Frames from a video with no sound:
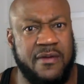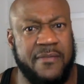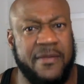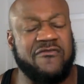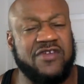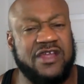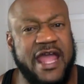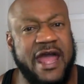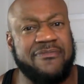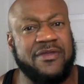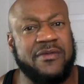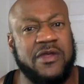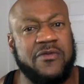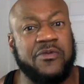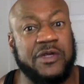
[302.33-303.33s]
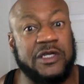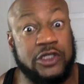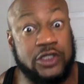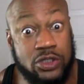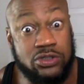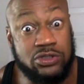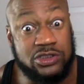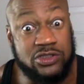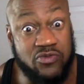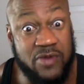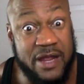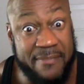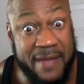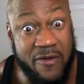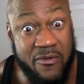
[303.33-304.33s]
But if he kept them, he would reduce the
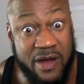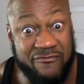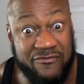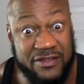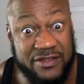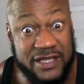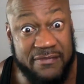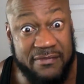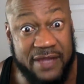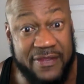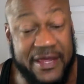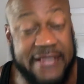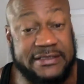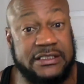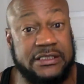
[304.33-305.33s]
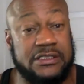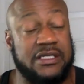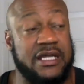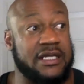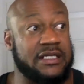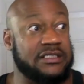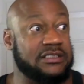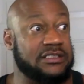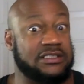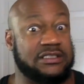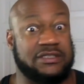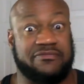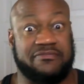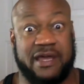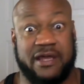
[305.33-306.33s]
rent by $150 a month. I said, okay, this
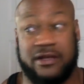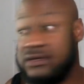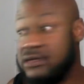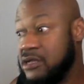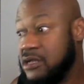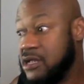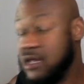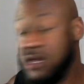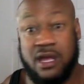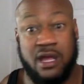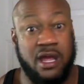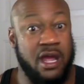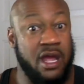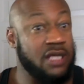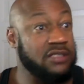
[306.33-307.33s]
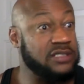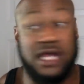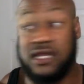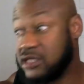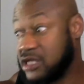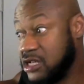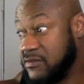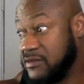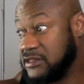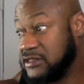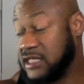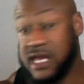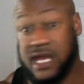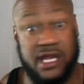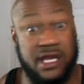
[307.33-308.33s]
gets even better. So I looked at him and
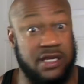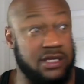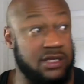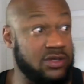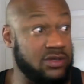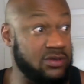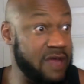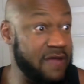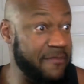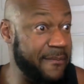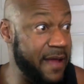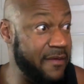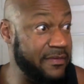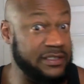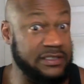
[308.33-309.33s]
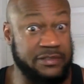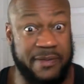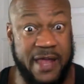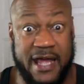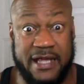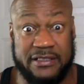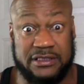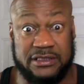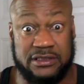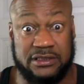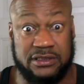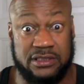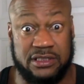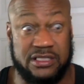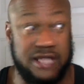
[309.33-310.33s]
said, do you have a problem with these
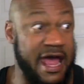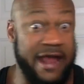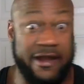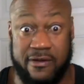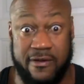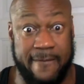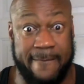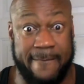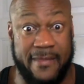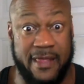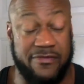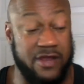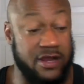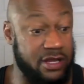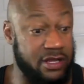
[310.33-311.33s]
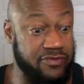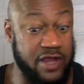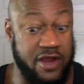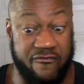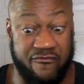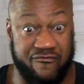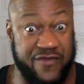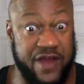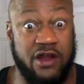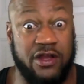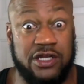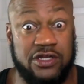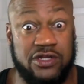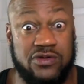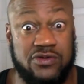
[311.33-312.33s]
appliances? Because I don't. They're
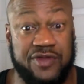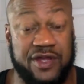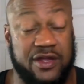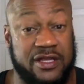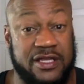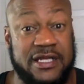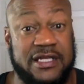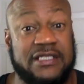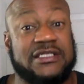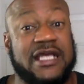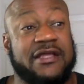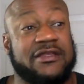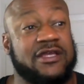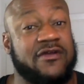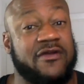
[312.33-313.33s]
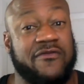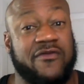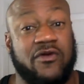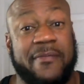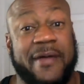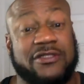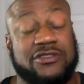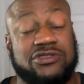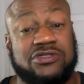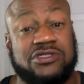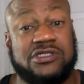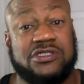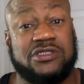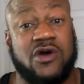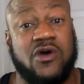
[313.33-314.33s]
fairly new. They're clean. He's out there. I'm only about 2
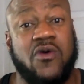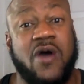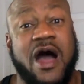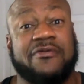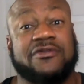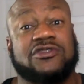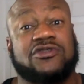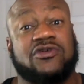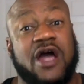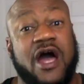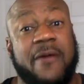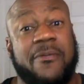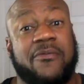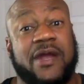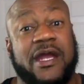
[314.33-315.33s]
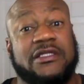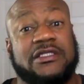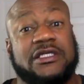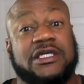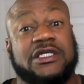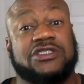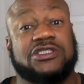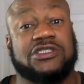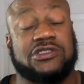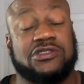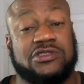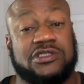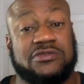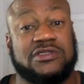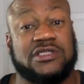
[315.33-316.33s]
years old. I was going to upgrade the kitchen and
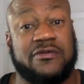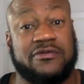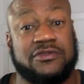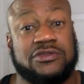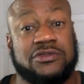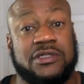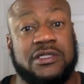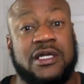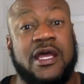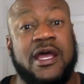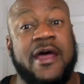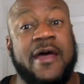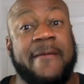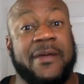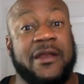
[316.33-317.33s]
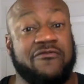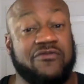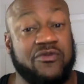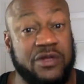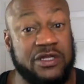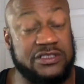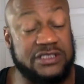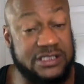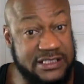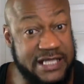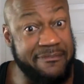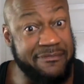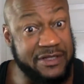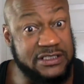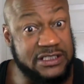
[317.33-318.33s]
do some stuff to it. But if you're willing to
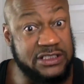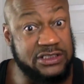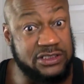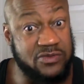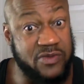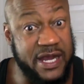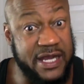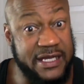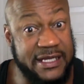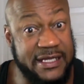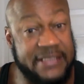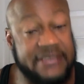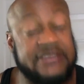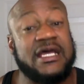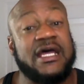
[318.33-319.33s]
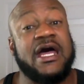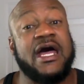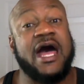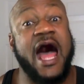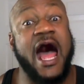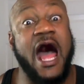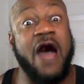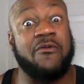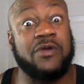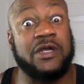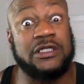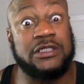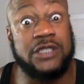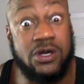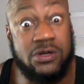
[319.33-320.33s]
accept this kitchen the way it is, I
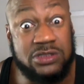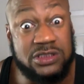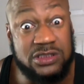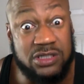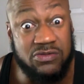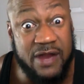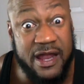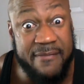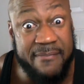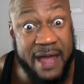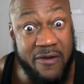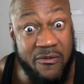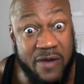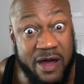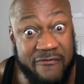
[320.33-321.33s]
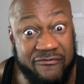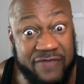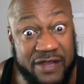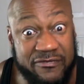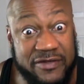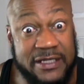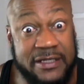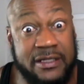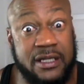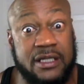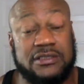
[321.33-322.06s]
reduced the rent by $150.